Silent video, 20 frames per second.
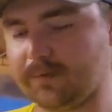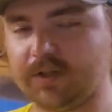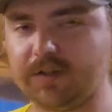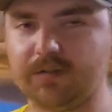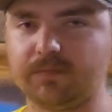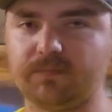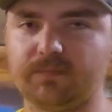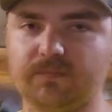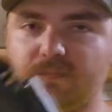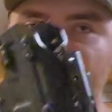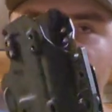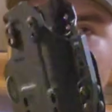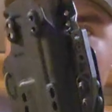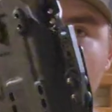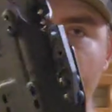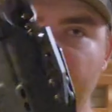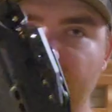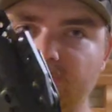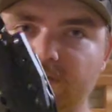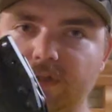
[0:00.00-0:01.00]
and this
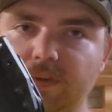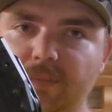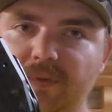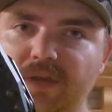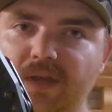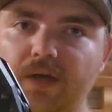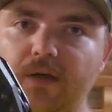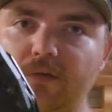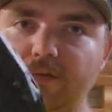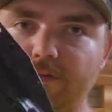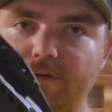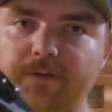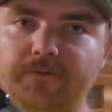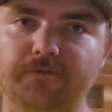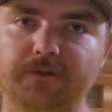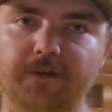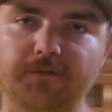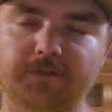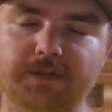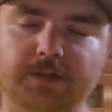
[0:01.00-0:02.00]
works with a
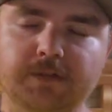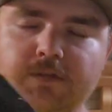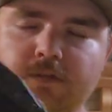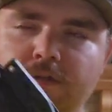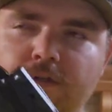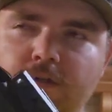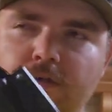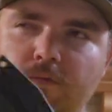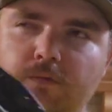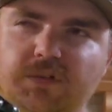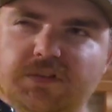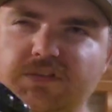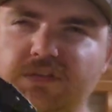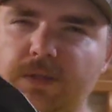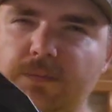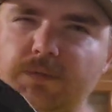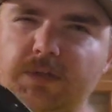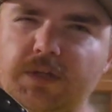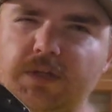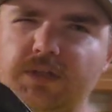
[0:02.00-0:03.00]
PL350 with
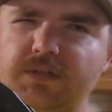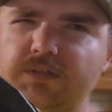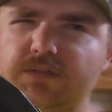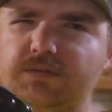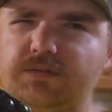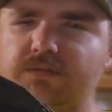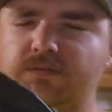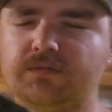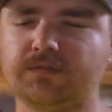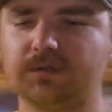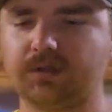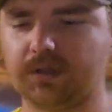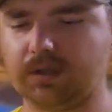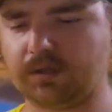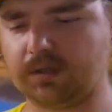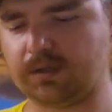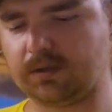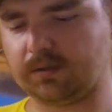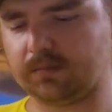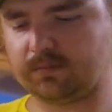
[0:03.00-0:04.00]
some guns.
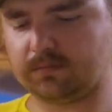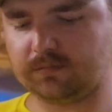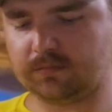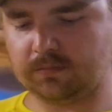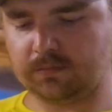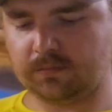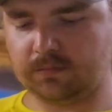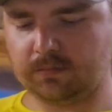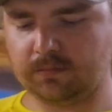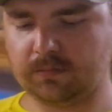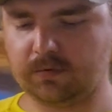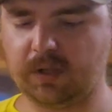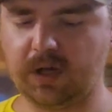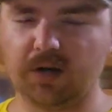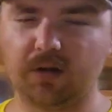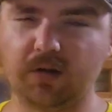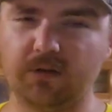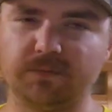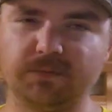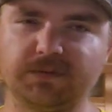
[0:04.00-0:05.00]
Uh,
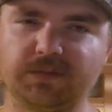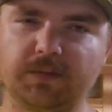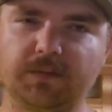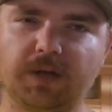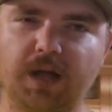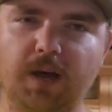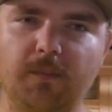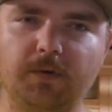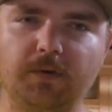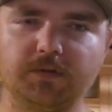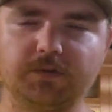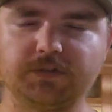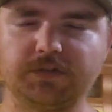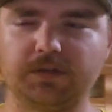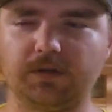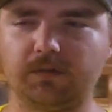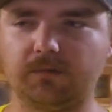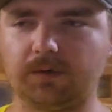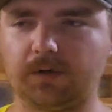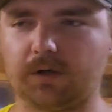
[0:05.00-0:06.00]
not all them, some combos are
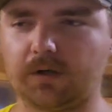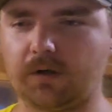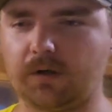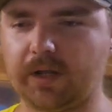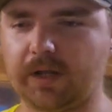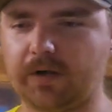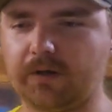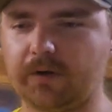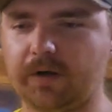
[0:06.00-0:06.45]
gonna work all that